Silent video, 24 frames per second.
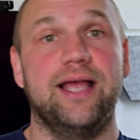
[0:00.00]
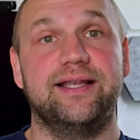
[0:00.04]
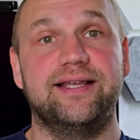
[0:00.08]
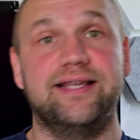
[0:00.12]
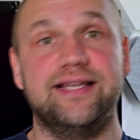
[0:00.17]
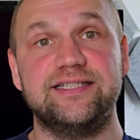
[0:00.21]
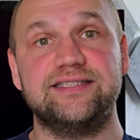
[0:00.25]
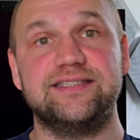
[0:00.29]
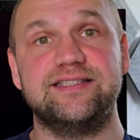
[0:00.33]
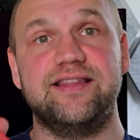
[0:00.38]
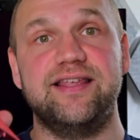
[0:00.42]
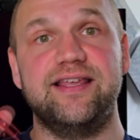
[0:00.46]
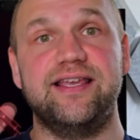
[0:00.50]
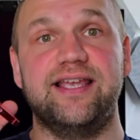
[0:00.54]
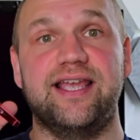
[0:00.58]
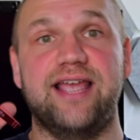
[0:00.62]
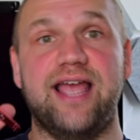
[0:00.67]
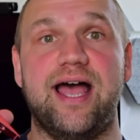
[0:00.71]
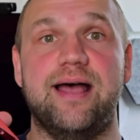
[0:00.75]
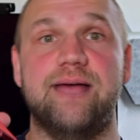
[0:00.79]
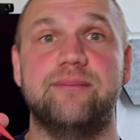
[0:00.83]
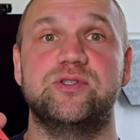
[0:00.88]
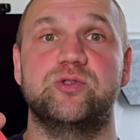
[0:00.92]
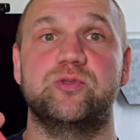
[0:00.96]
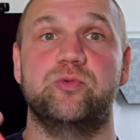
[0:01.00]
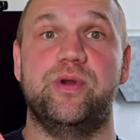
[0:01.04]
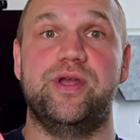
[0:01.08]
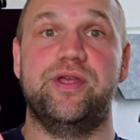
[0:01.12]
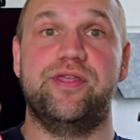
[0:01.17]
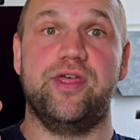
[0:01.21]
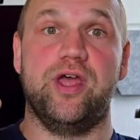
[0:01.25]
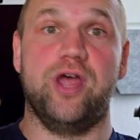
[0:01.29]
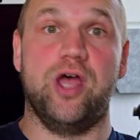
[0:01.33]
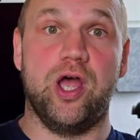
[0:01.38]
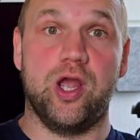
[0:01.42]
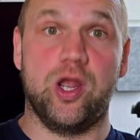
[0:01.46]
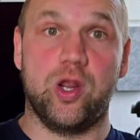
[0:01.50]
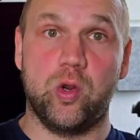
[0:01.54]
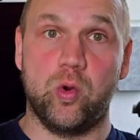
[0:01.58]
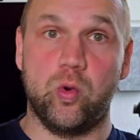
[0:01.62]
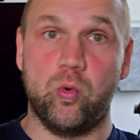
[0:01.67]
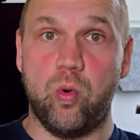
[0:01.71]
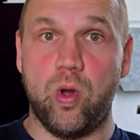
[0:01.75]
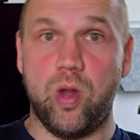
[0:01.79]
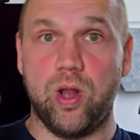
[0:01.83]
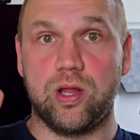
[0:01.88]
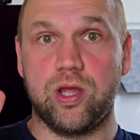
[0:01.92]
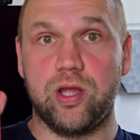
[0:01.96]
This thing comes with a
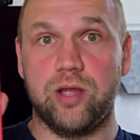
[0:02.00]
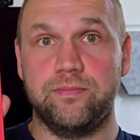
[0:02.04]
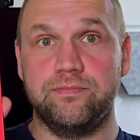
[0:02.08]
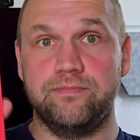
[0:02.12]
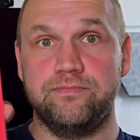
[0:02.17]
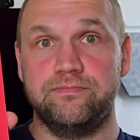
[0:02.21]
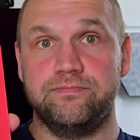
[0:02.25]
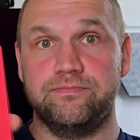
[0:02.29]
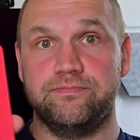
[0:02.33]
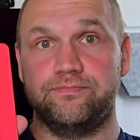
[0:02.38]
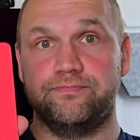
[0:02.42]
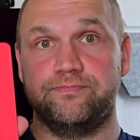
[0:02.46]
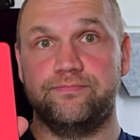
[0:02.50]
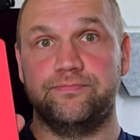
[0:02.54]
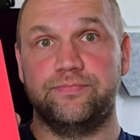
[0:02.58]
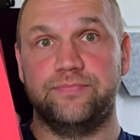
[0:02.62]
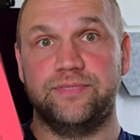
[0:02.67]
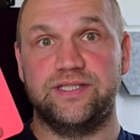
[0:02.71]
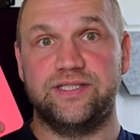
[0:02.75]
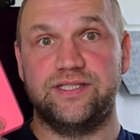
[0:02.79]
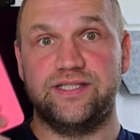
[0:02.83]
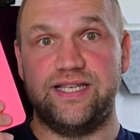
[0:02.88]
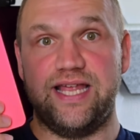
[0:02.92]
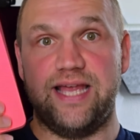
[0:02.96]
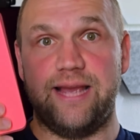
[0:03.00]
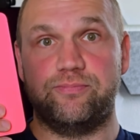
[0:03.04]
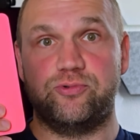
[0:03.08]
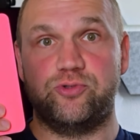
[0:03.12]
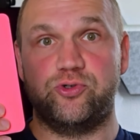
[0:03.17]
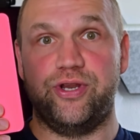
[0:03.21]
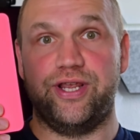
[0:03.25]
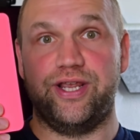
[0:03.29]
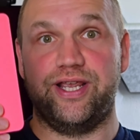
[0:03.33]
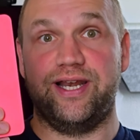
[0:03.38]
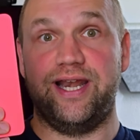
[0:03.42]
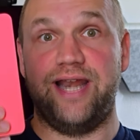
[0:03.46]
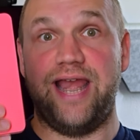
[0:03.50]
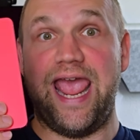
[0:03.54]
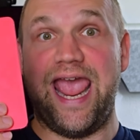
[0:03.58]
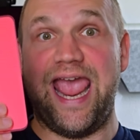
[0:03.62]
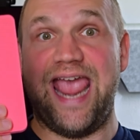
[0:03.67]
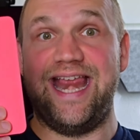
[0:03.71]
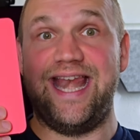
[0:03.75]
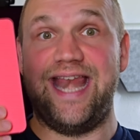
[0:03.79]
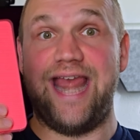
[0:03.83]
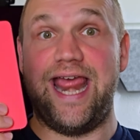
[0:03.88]
Qualcomm Snapdragon 8